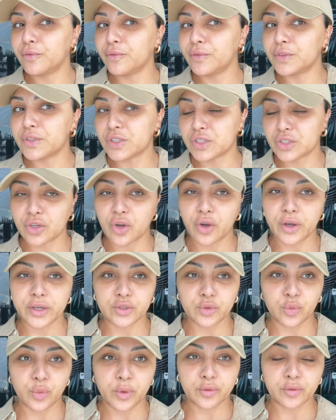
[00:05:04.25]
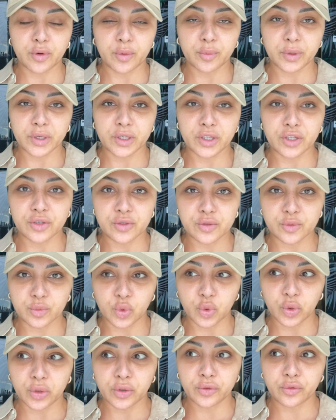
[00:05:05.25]
decide on whether I'm going to use
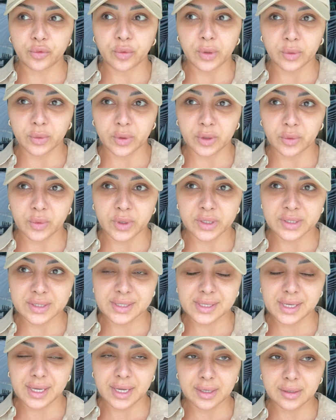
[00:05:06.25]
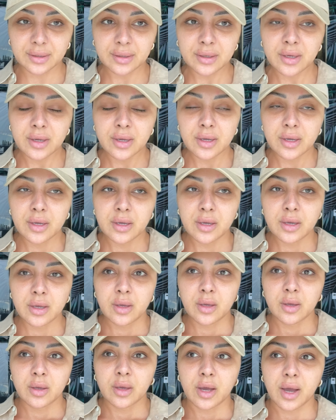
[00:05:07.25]
more of 111 skin.
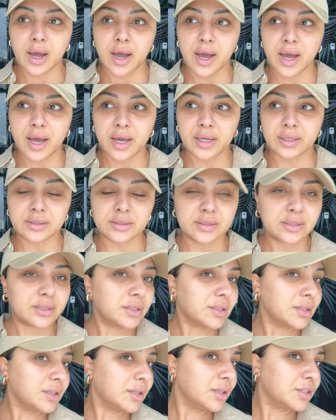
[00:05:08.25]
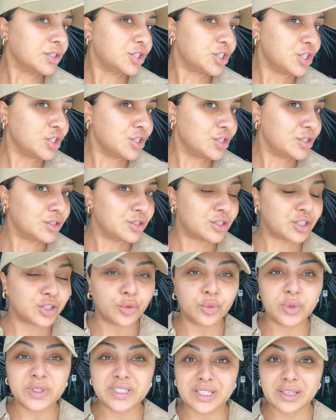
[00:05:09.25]
And so
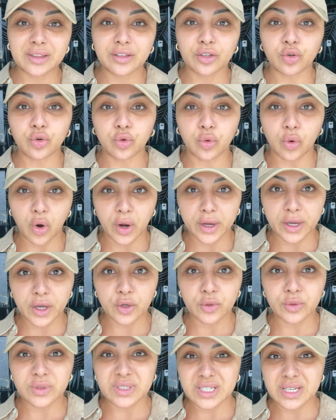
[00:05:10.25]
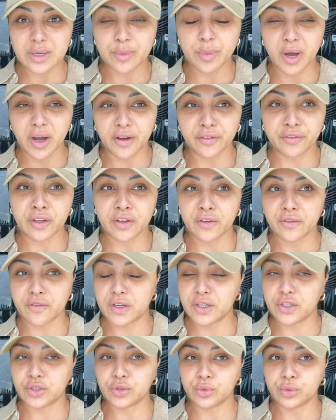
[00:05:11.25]
we did the cryo depuffing
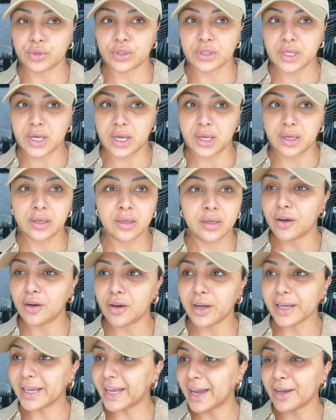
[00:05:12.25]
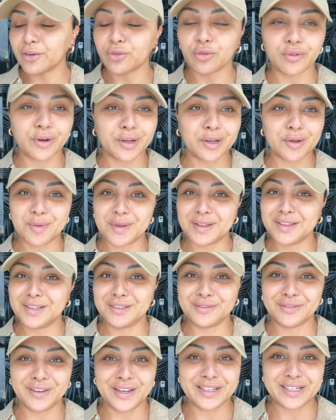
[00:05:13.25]
facial today. I cannot recommend
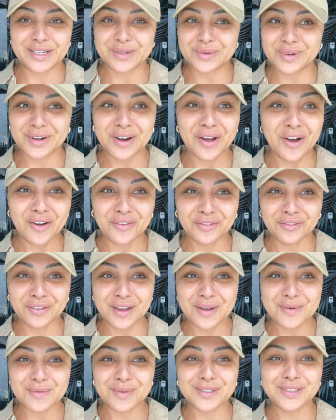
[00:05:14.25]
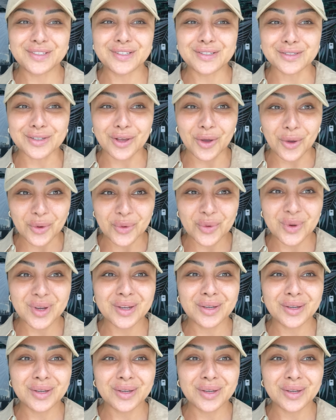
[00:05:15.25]
this facial enough. It was so